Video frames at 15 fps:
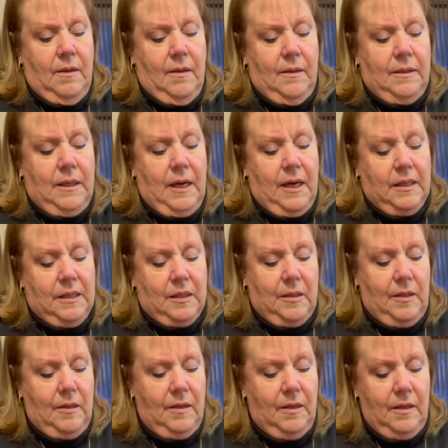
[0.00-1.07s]
task
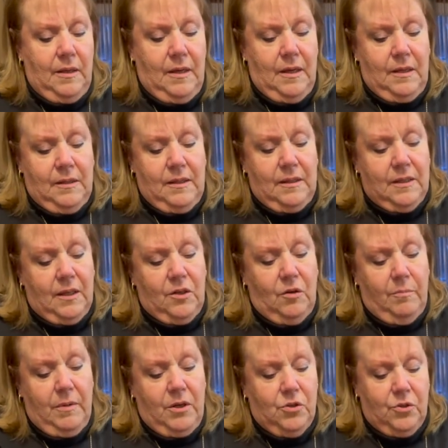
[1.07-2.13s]
since I don't
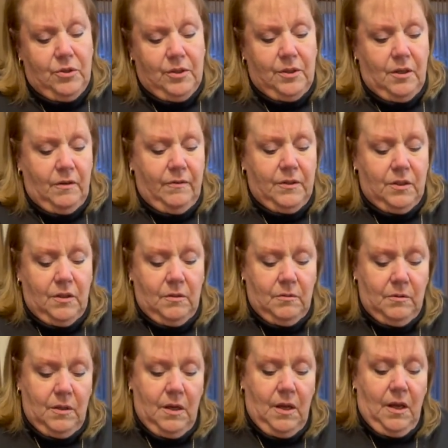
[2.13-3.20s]
measure stuff. So,
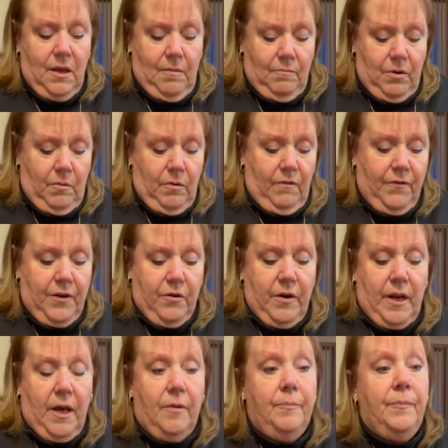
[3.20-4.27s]
but we'll figure it
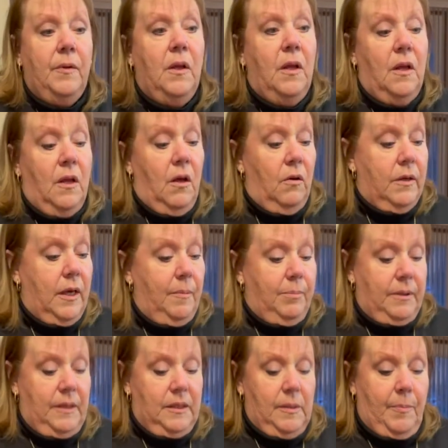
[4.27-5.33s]
out. Okay,
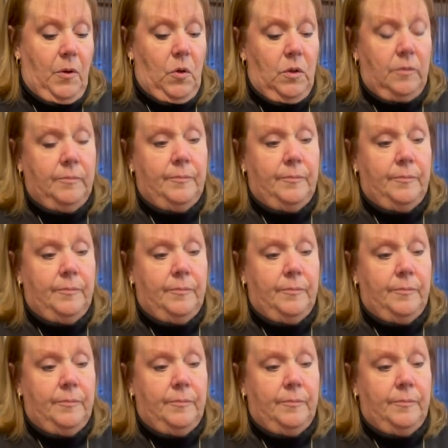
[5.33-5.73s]
please, a bowl.